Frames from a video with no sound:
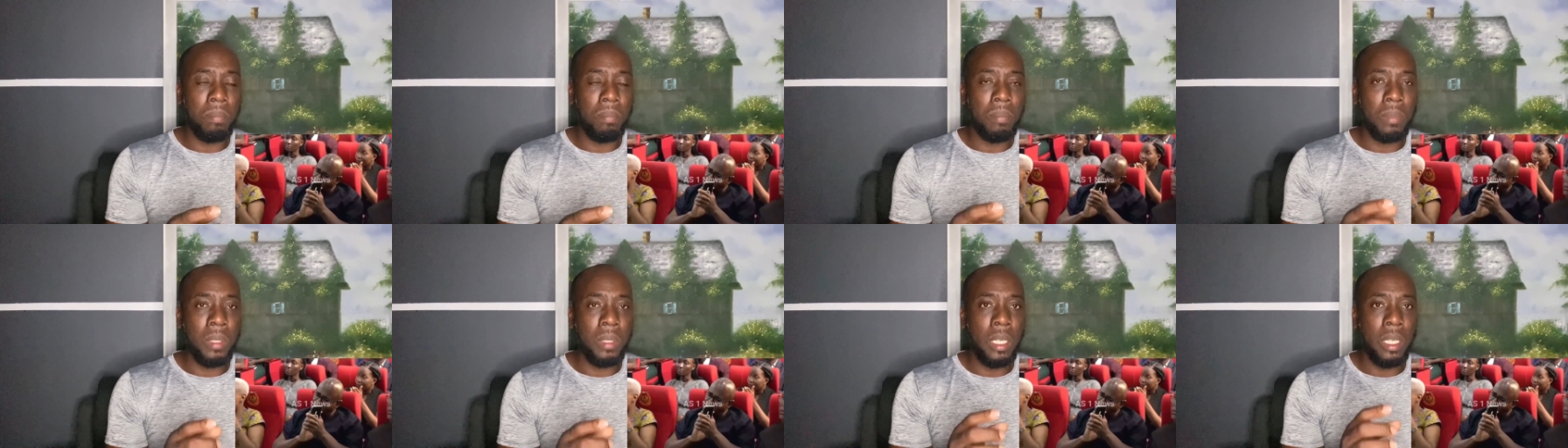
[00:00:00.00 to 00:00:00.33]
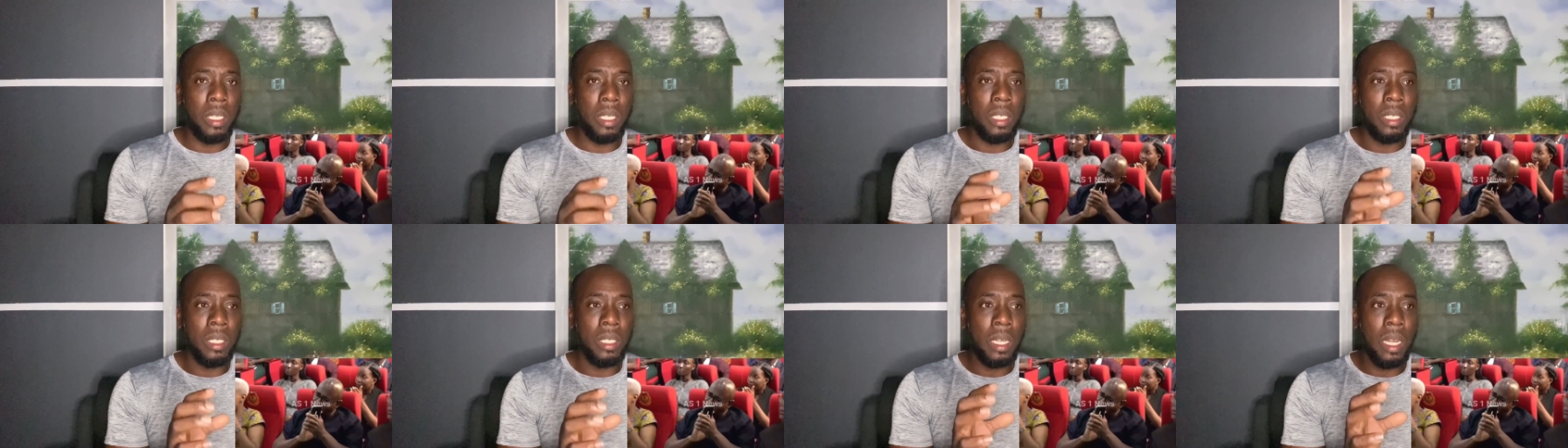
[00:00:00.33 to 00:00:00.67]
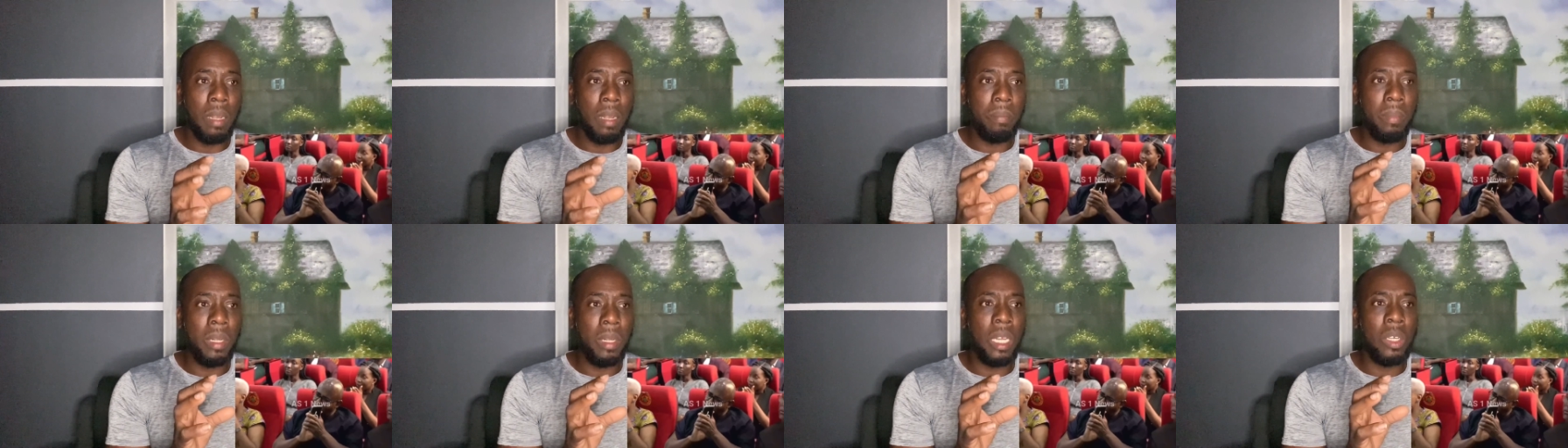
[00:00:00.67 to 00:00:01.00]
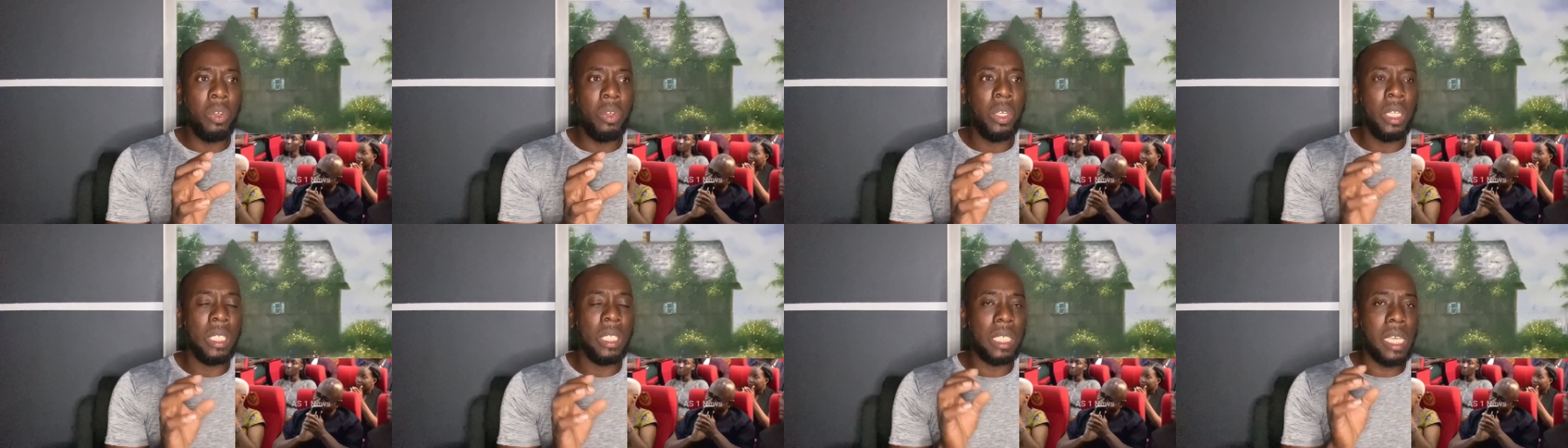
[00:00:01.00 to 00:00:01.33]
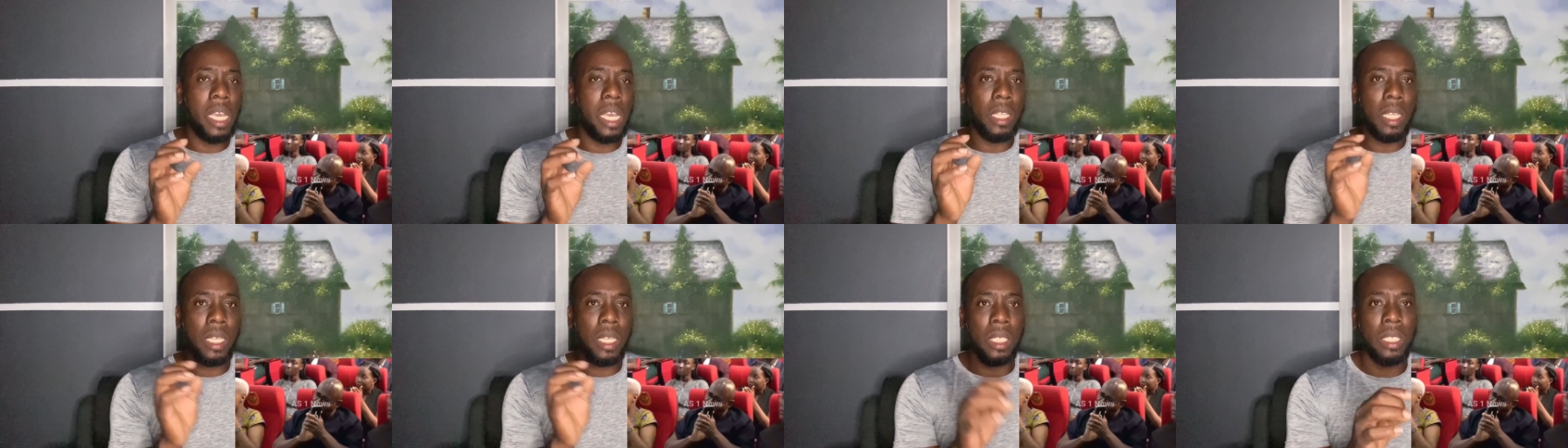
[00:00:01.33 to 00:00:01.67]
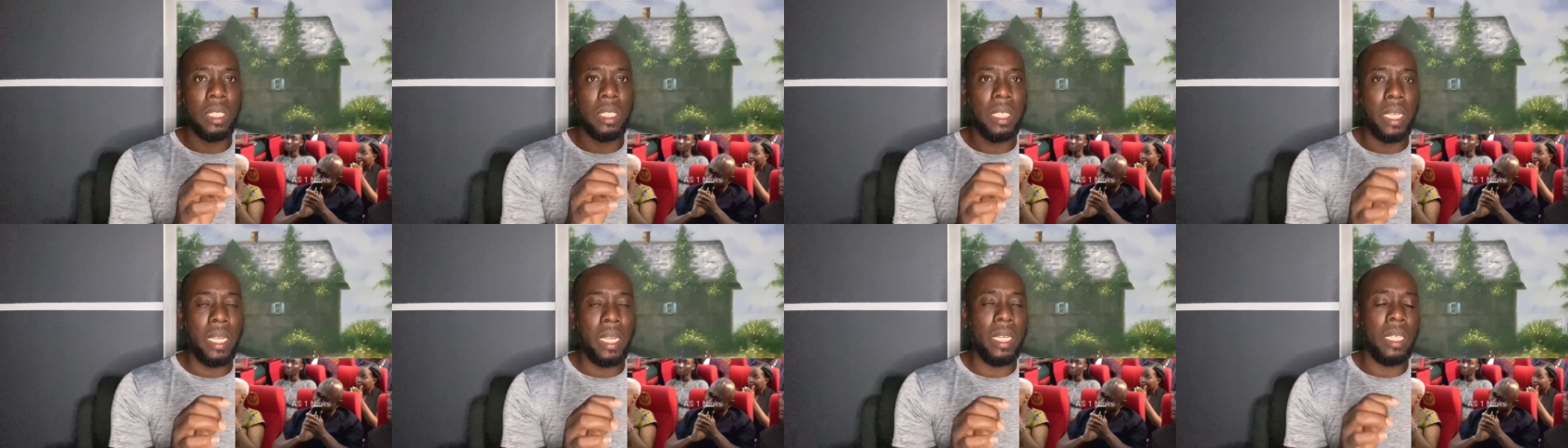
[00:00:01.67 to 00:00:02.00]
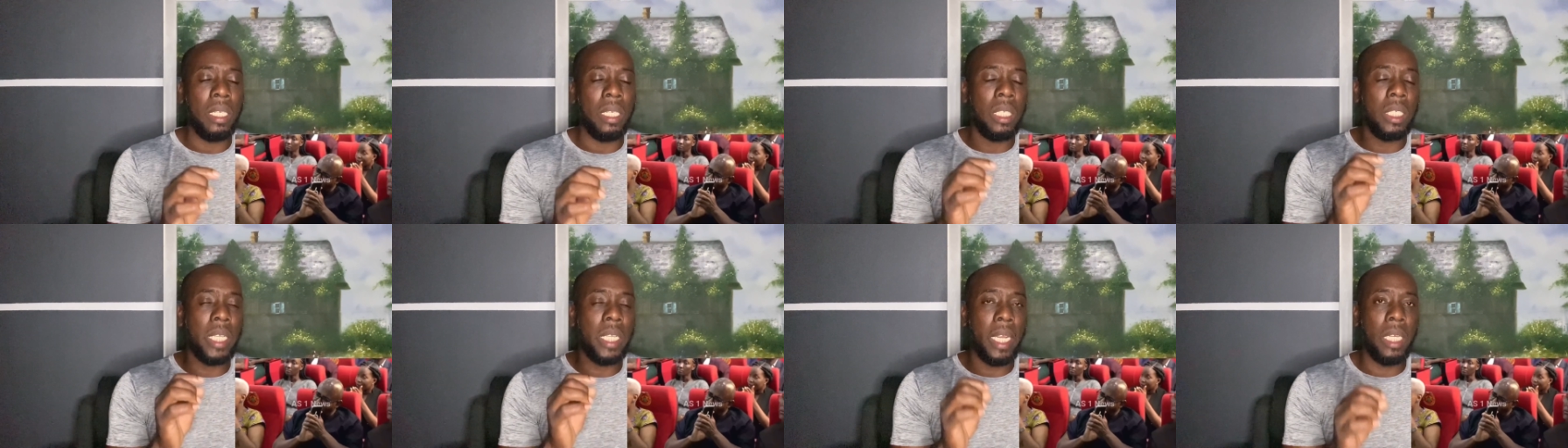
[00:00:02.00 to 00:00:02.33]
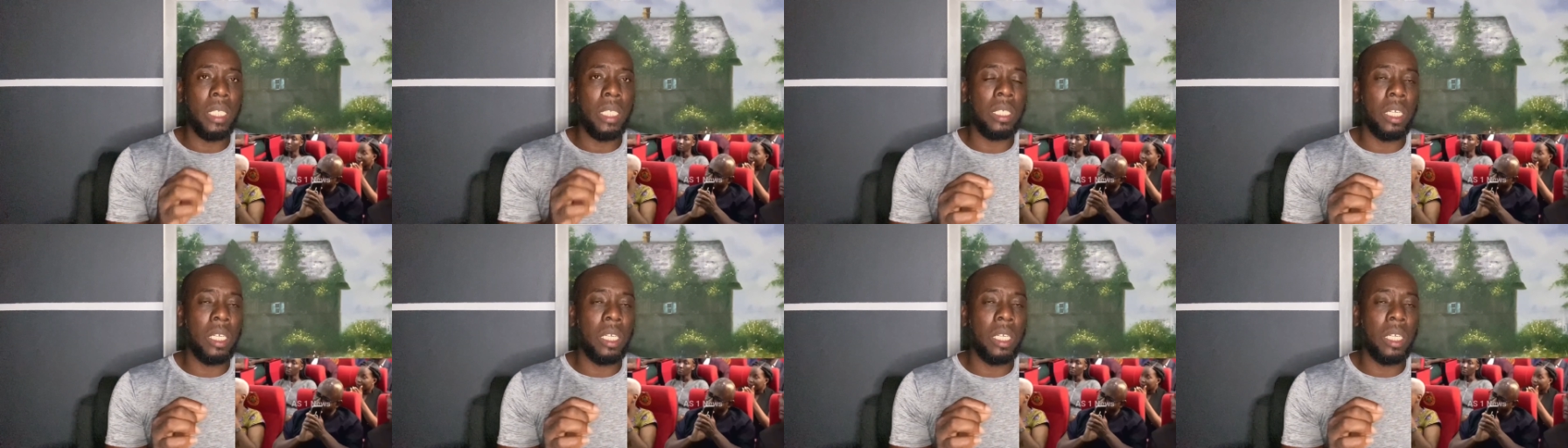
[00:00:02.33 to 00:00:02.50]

the I'm doing this scare tactic saying the Chinese